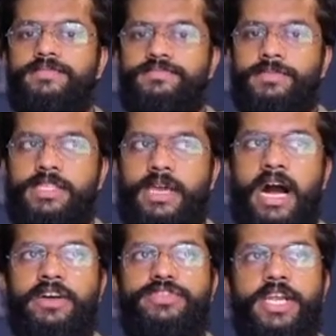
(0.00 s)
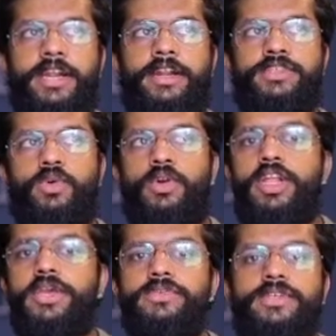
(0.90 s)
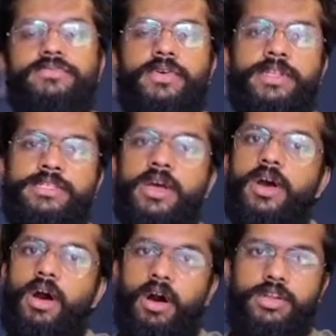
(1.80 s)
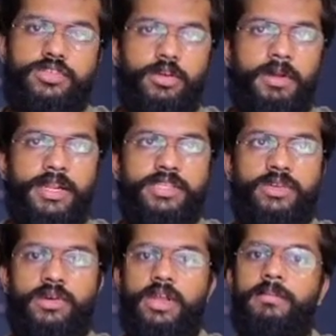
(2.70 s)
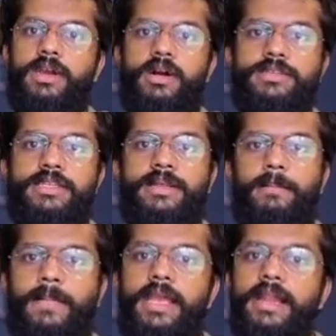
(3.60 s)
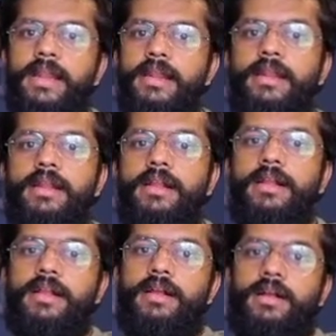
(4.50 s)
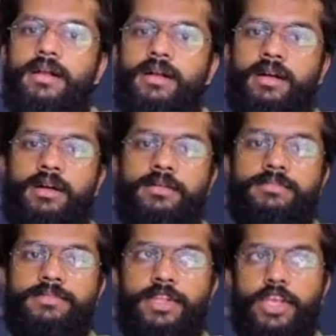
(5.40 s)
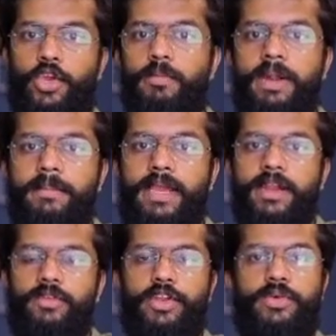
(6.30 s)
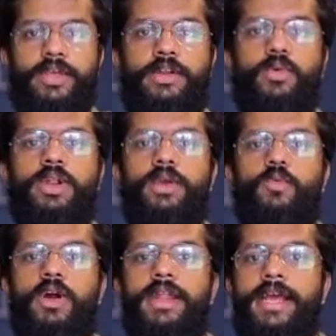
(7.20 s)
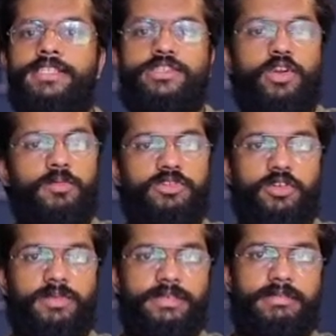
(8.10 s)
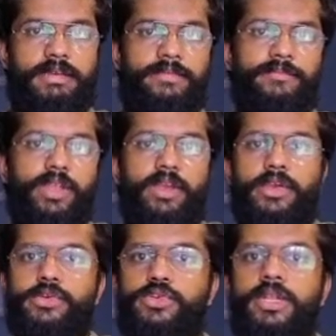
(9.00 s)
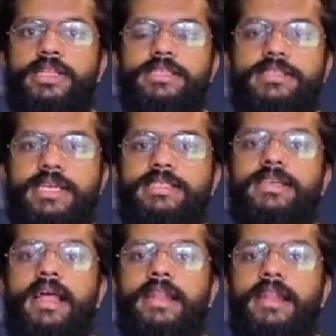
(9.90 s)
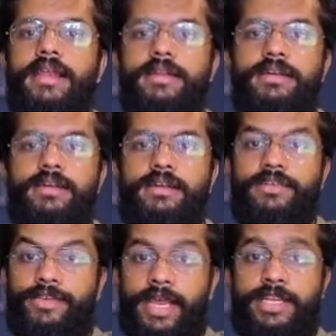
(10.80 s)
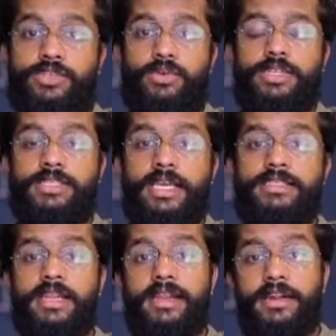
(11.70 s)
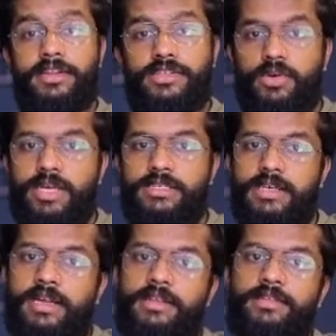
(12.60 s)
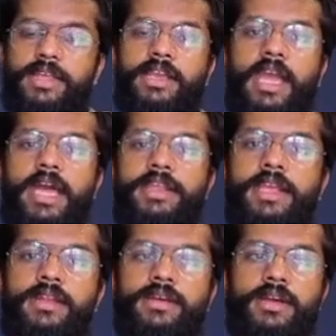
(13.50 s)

this half shaded is only using for this autosomal disorder? Because in the male, in the human male, we know that only one X chromosome is there. Usually the sex-linked traits or the sex-linked disorders are that they carry